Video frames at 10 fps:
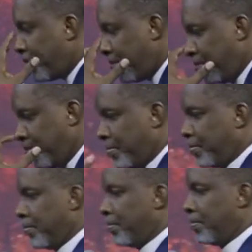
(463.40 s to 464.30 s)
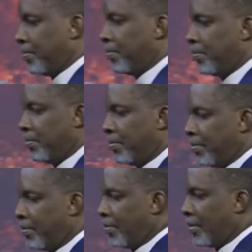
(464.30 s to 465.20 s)

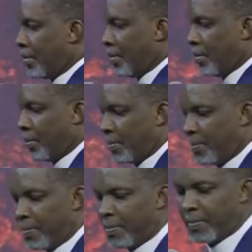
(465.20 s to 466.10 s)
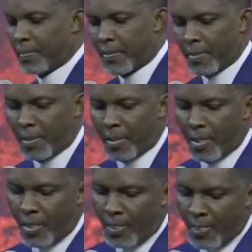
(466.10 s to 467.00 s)

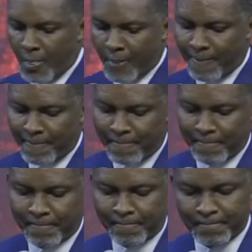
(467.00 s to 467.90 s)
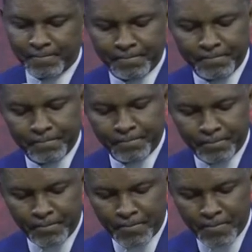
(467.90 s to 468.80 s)

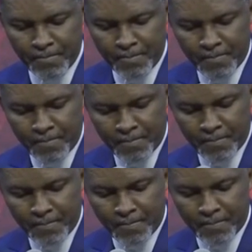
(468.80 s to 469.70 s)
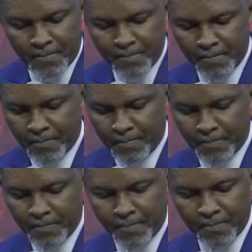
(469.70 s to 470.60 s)

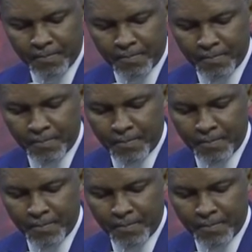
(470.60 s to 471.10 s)
Nobody speaks.